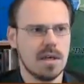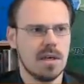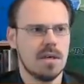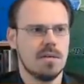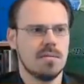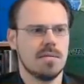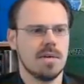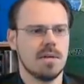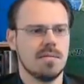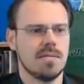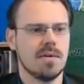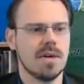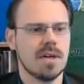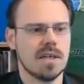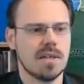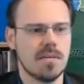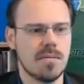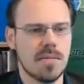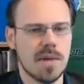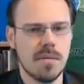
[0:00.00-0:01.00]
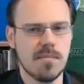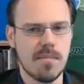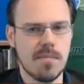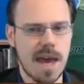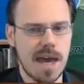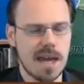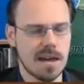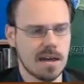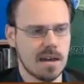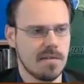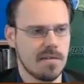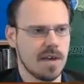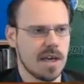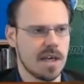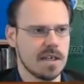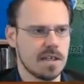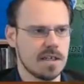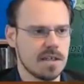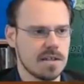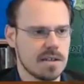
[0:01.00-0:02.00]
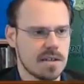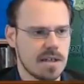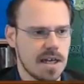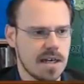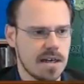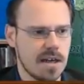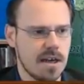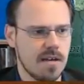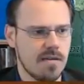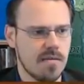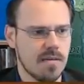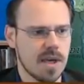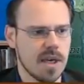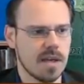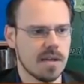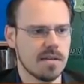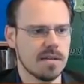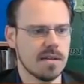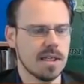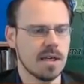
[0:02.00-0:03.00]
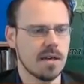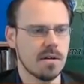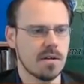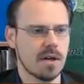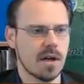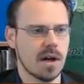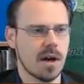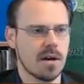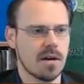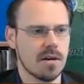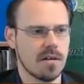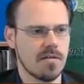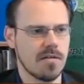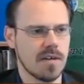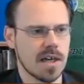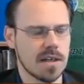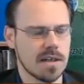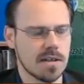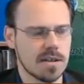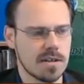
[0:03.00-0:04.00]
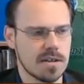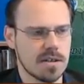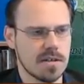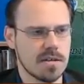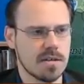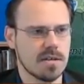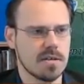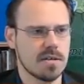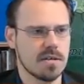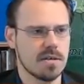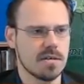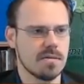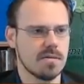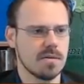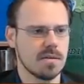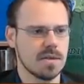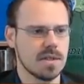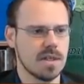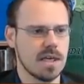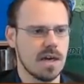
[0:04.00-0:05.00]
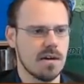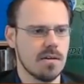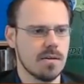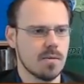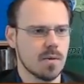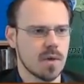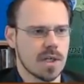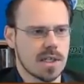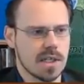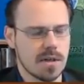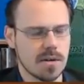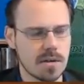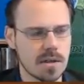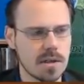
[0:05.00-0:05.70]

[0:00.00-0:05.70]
My opponent has a big mana advantage. That gave me a little card advantage. We'll see how it works out.